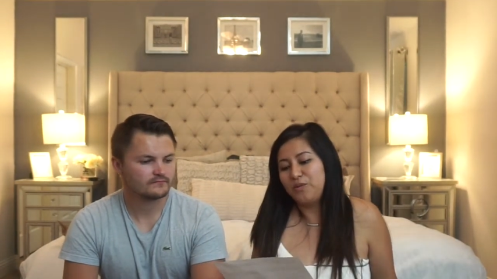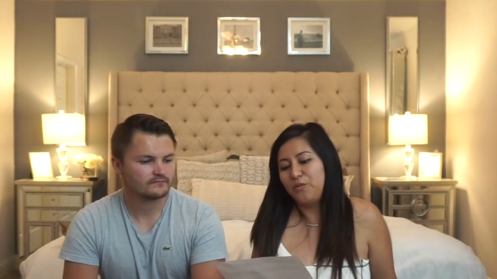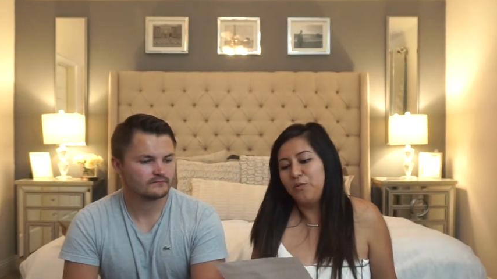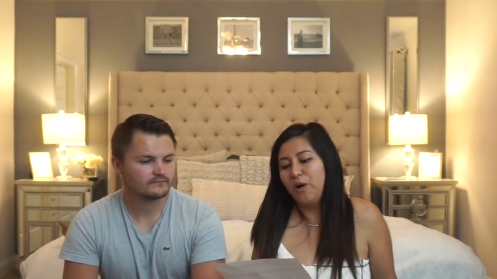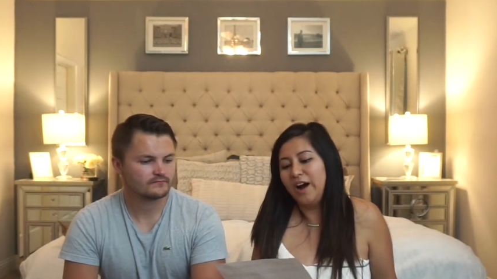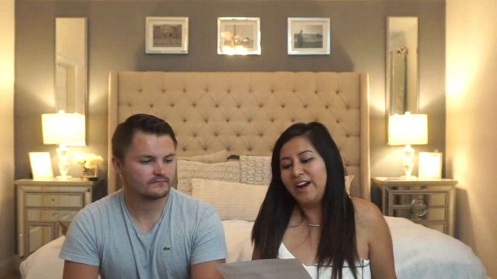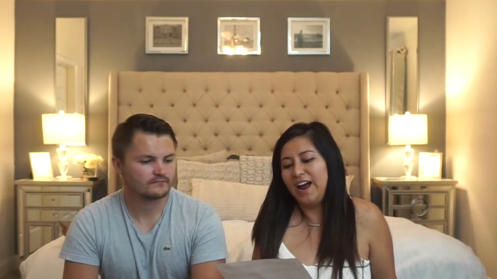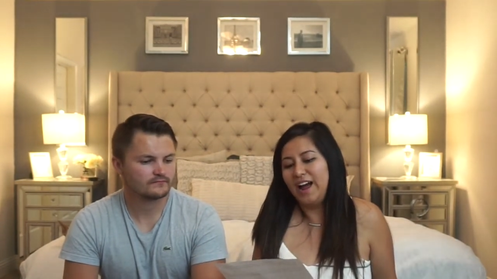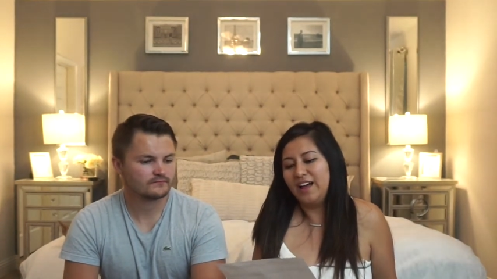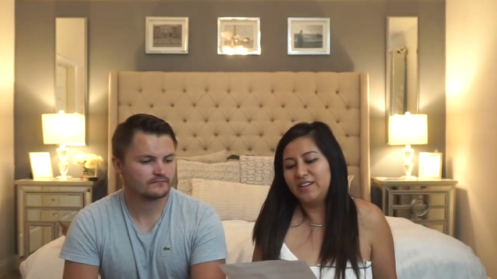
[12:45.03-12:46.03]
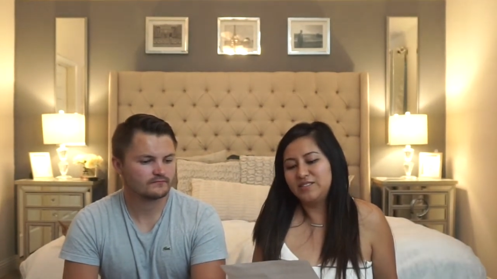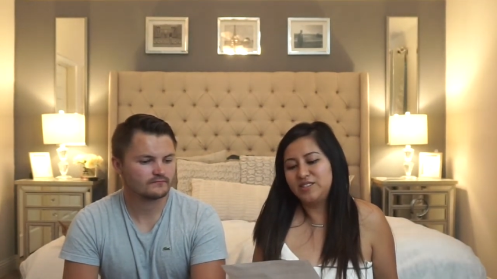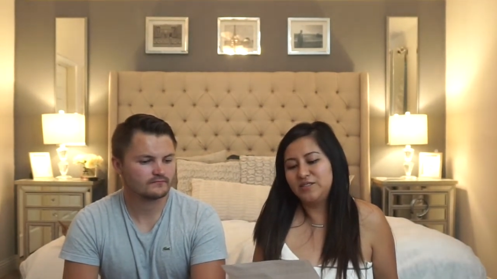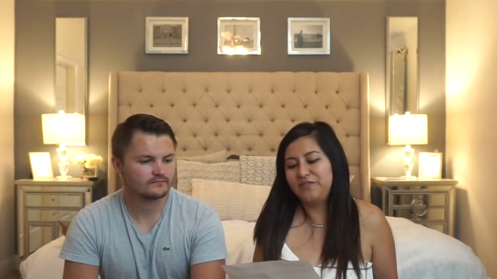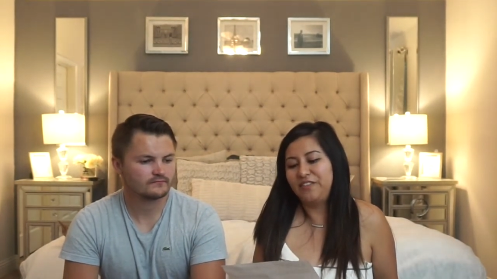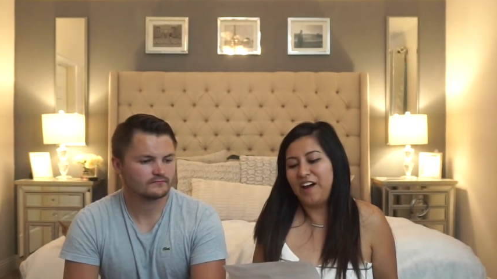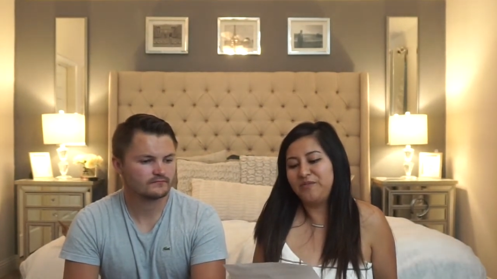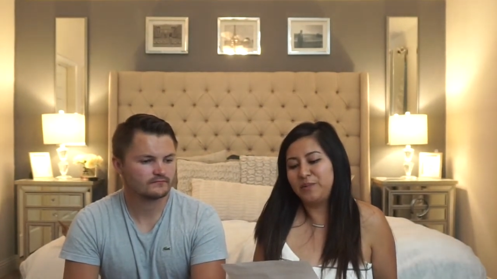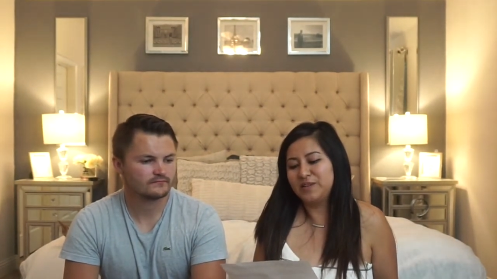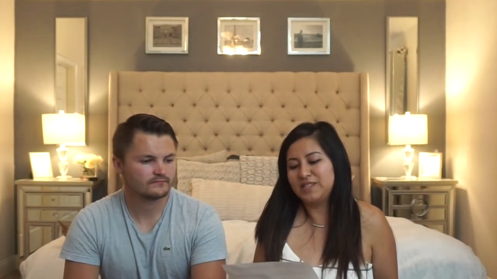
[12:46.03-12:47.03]
Speaker 1: one to
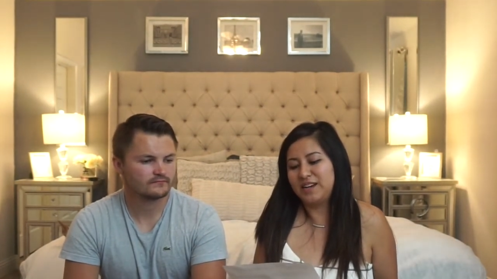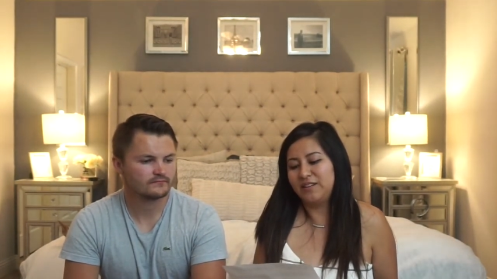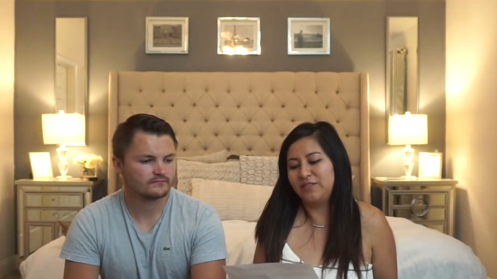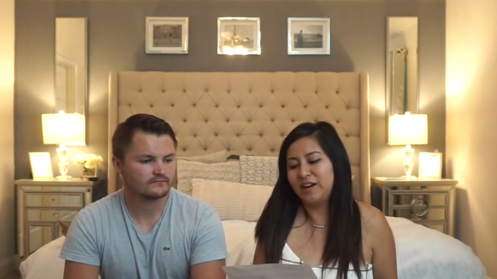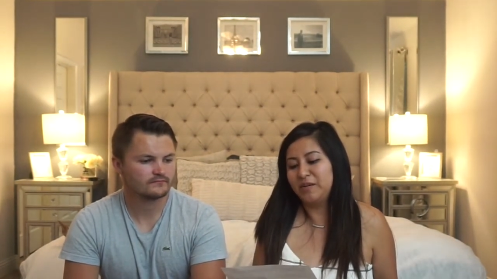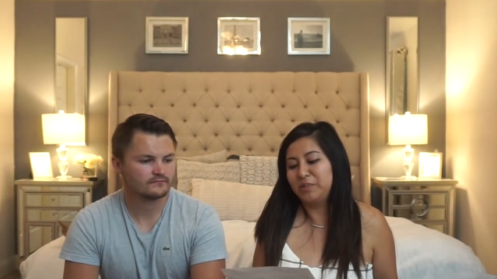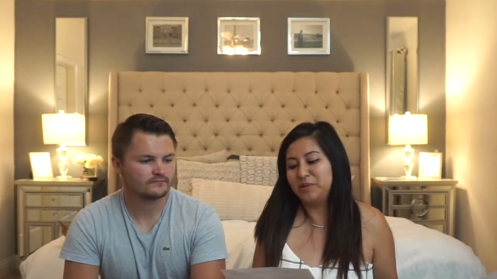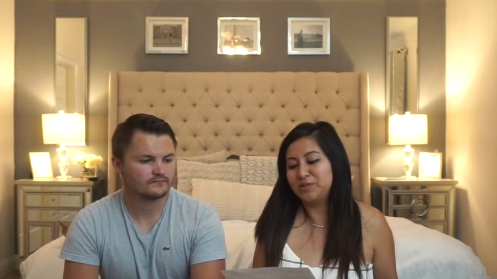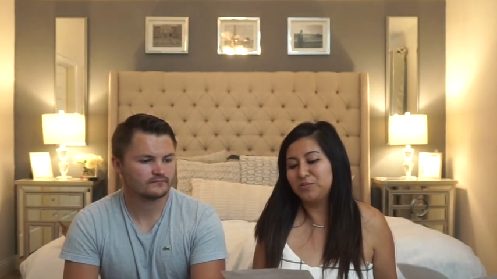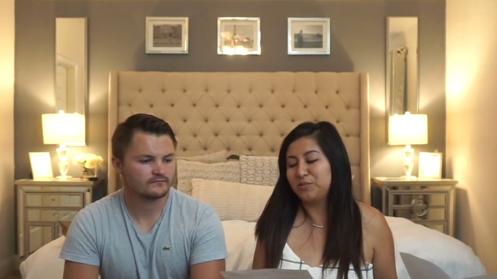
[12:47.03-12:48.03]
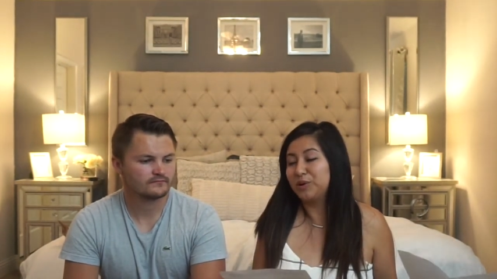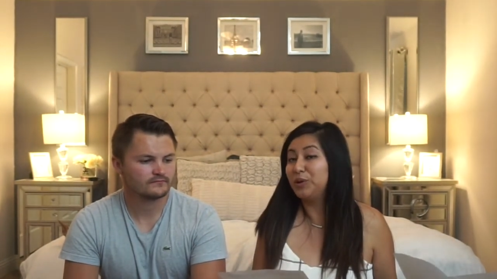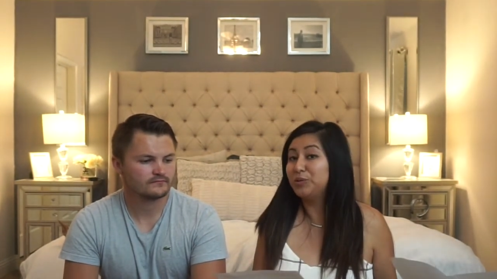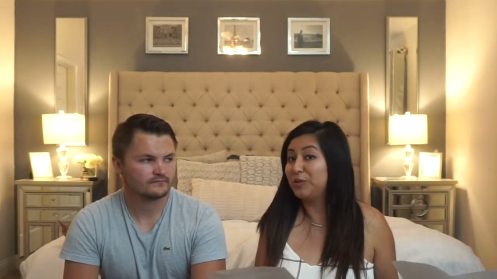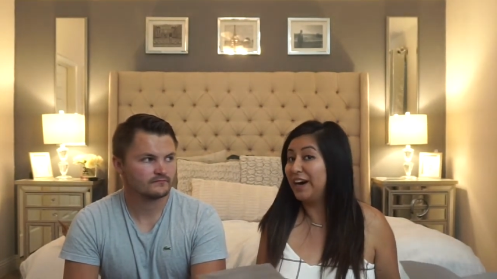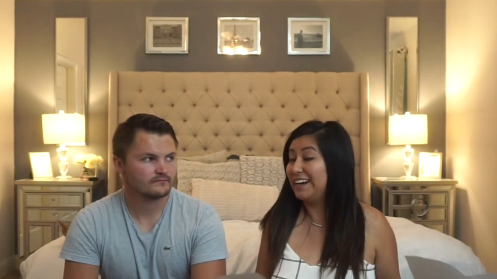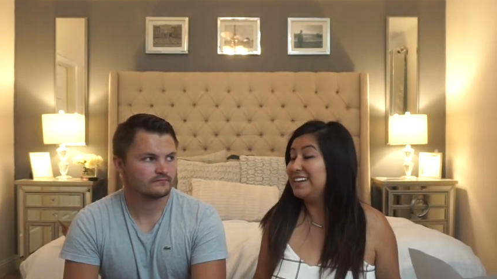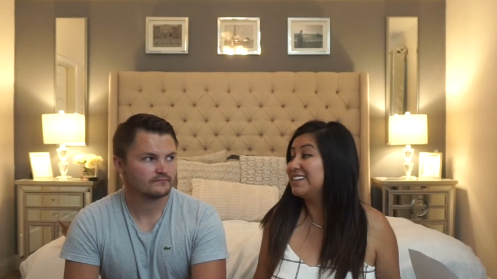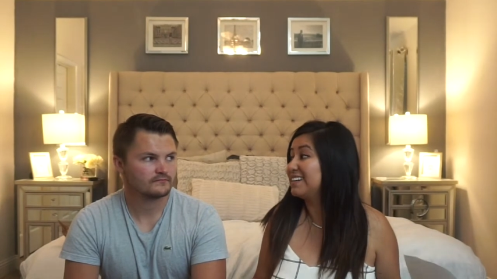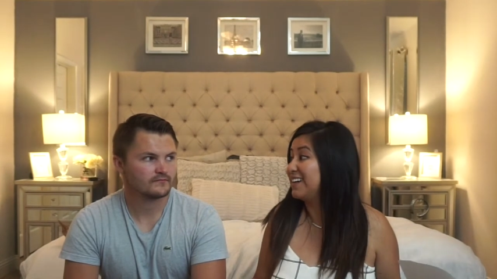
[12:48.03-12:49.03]
five percent of couples
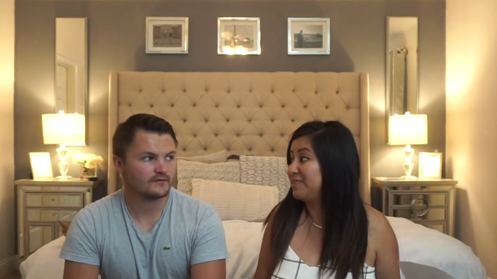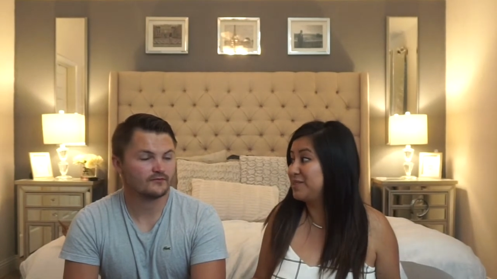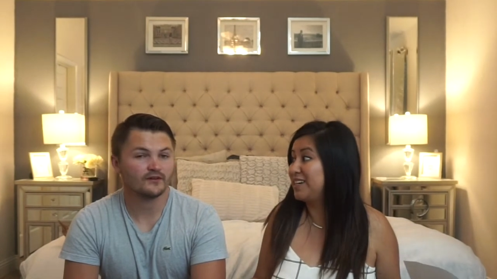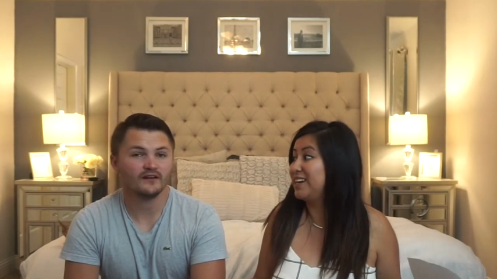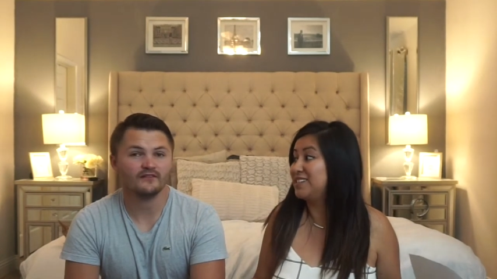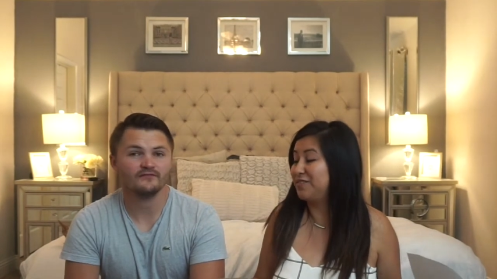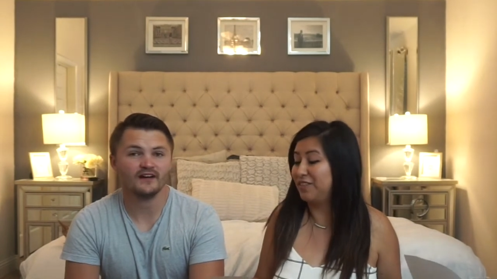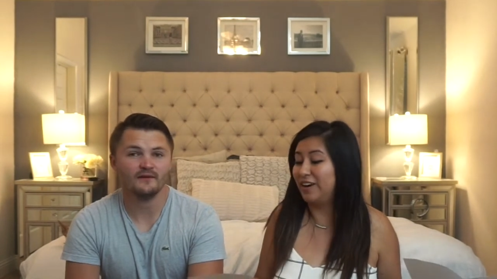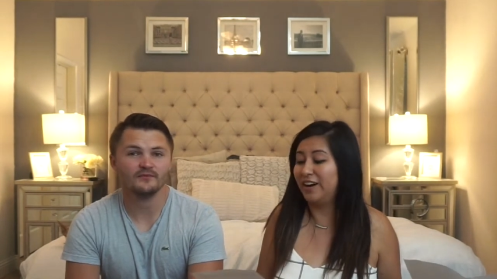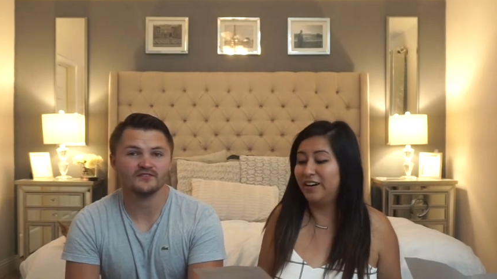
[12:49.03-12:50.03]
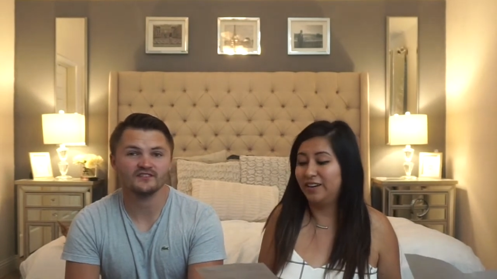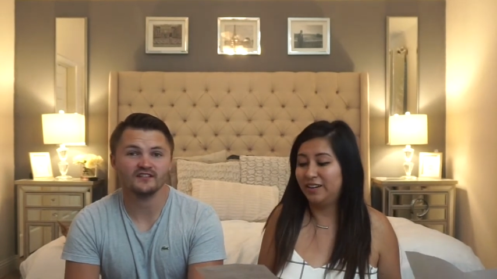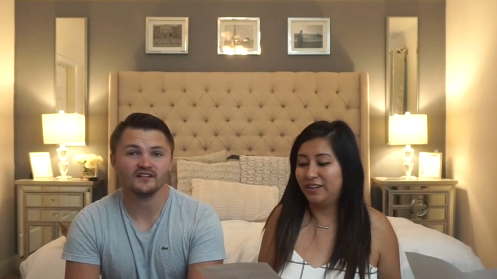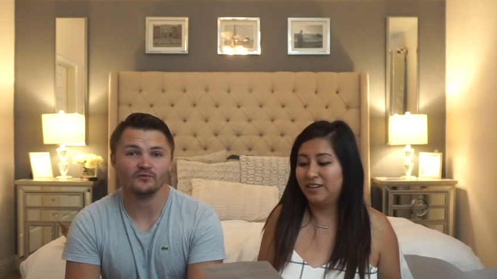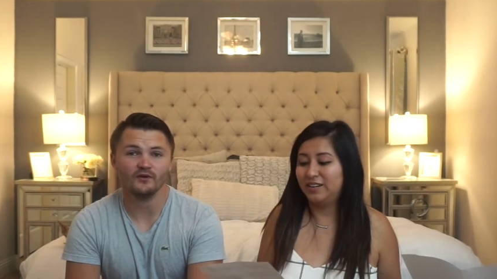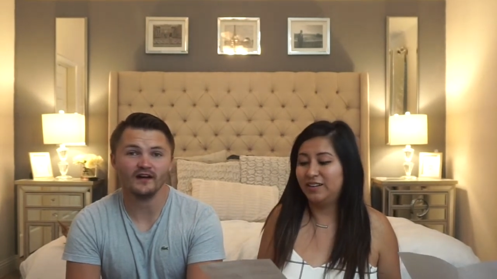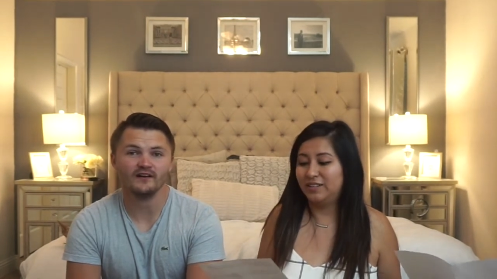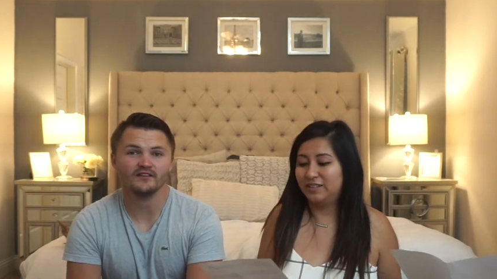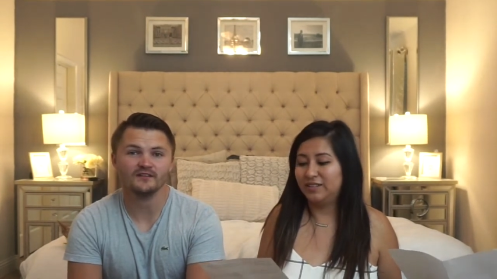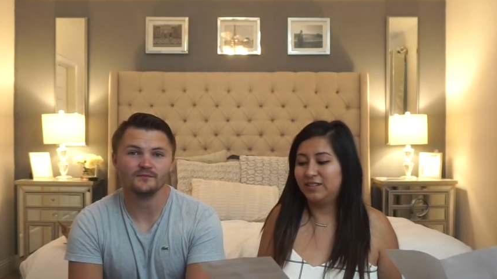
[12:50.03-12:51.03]
worldwide. One out of five
Speaker 2: percent.
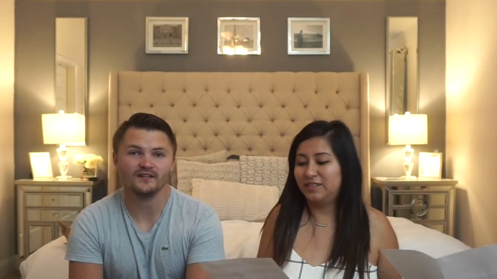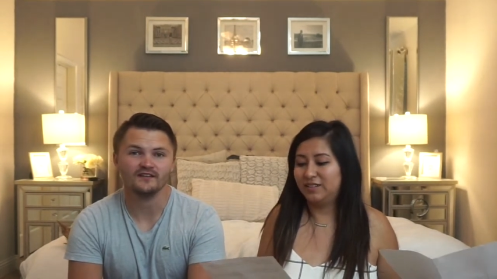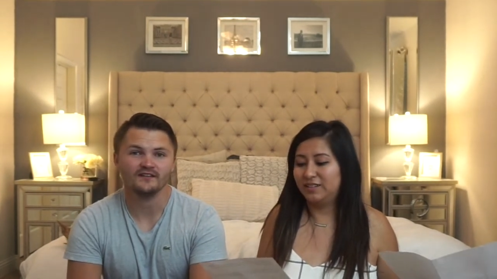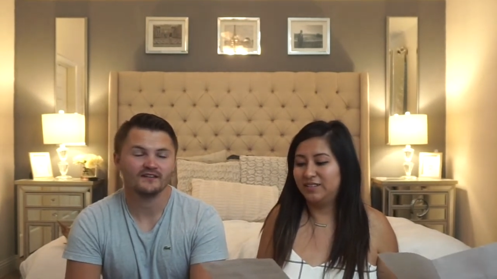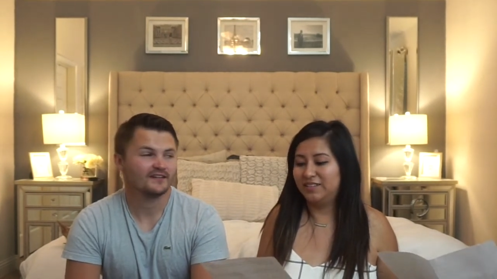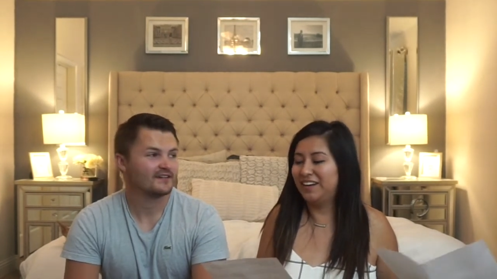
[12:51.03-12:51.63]
Wow, look at me.